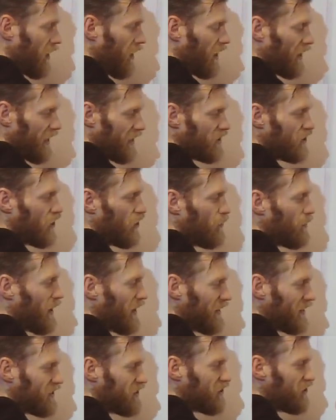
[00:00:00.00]
I'll get 2
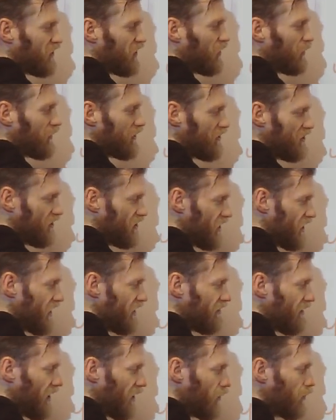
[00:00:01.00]
minus 2 is
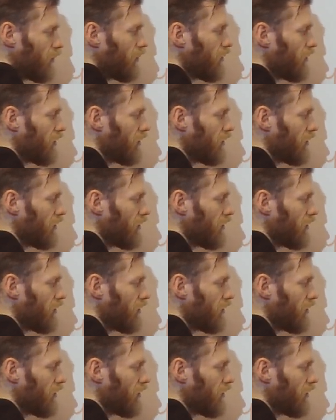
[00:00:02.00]
0.